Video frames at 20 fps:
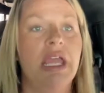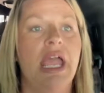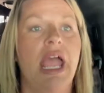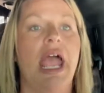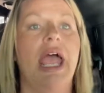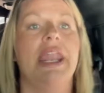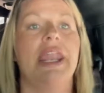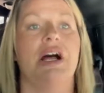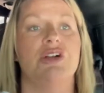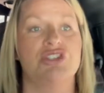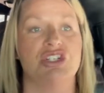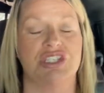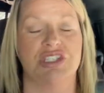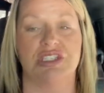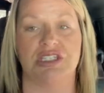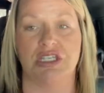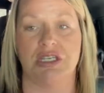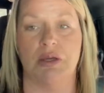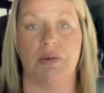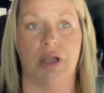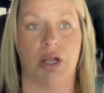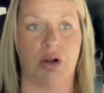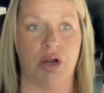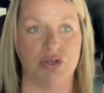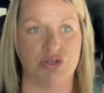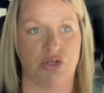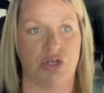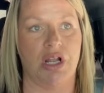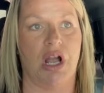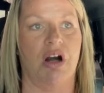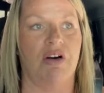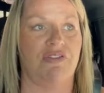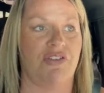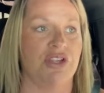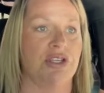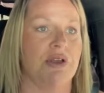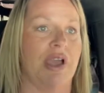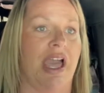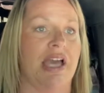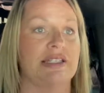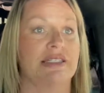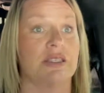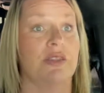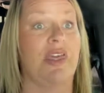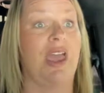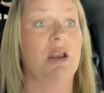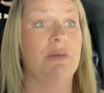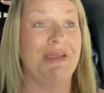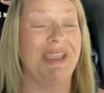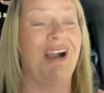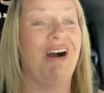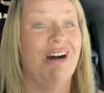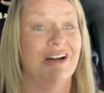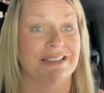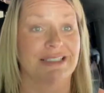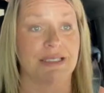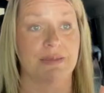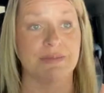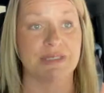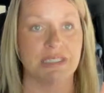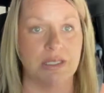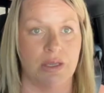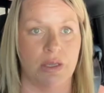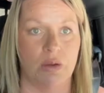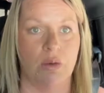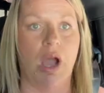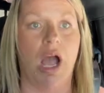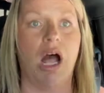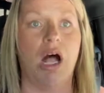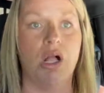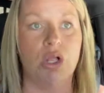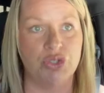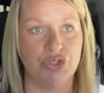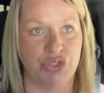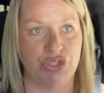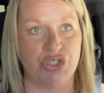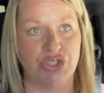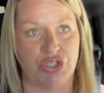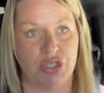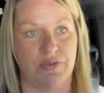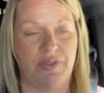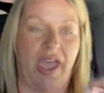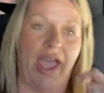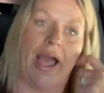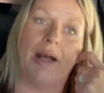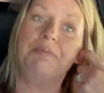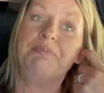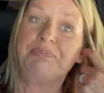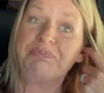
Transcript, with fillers: And I'll just do a grocery haul for you guys. So that'll be awesome. So I'll just do that.